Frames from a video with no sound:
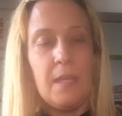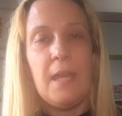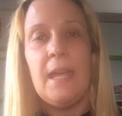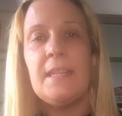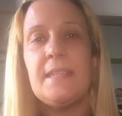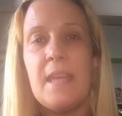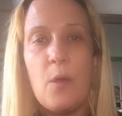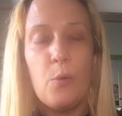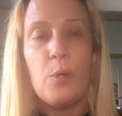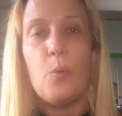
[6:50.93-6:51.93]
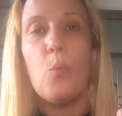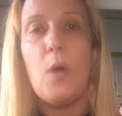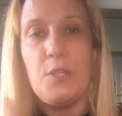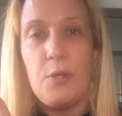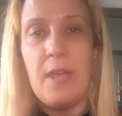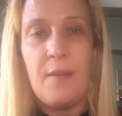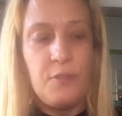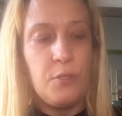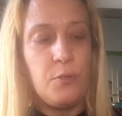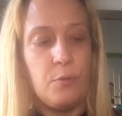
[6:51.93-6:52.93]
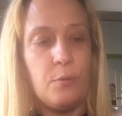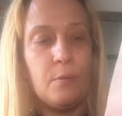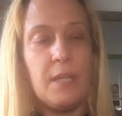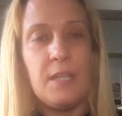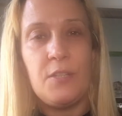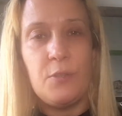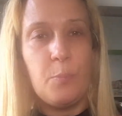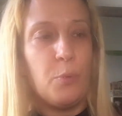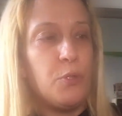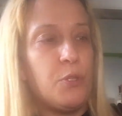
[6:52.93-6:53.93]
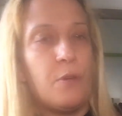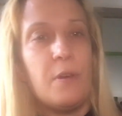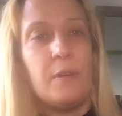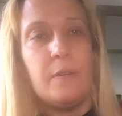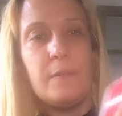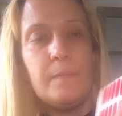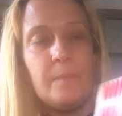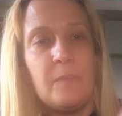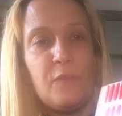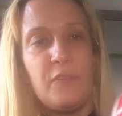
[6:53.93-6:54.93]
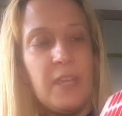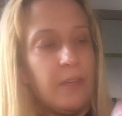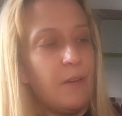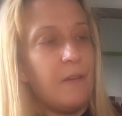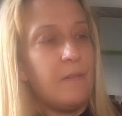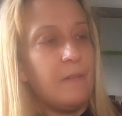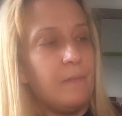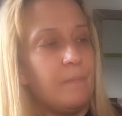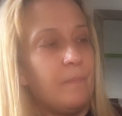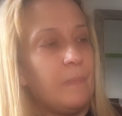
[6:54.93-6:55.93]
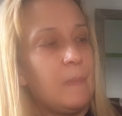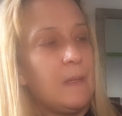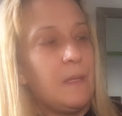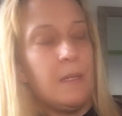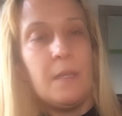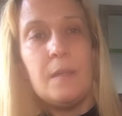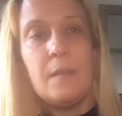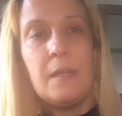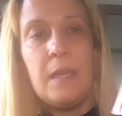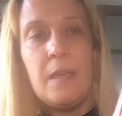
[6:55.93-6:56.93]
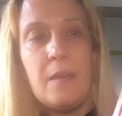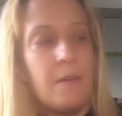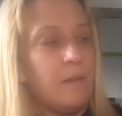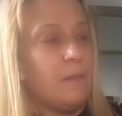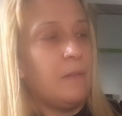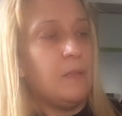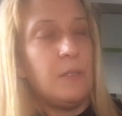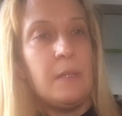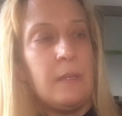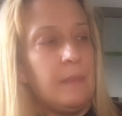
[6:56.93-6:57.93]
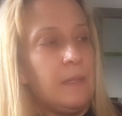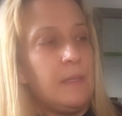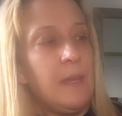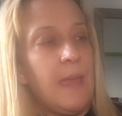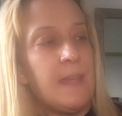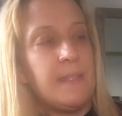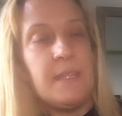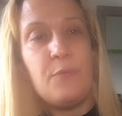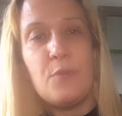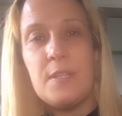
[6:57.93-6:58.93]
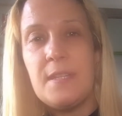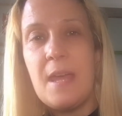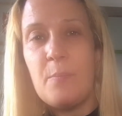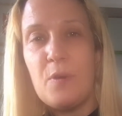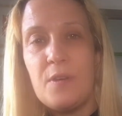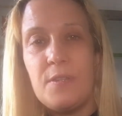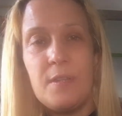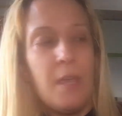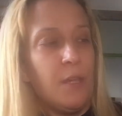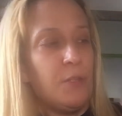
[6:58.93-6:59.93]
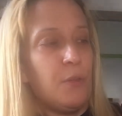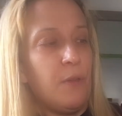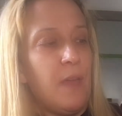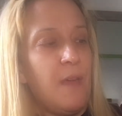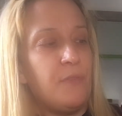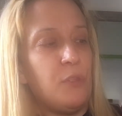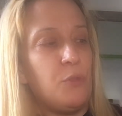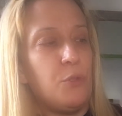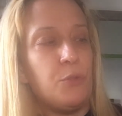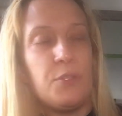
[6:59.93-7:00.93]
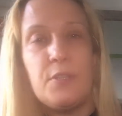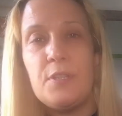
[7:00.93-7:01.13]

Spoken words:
And so what you have to do is to put your finger here. It has different numbers, so you have to choose the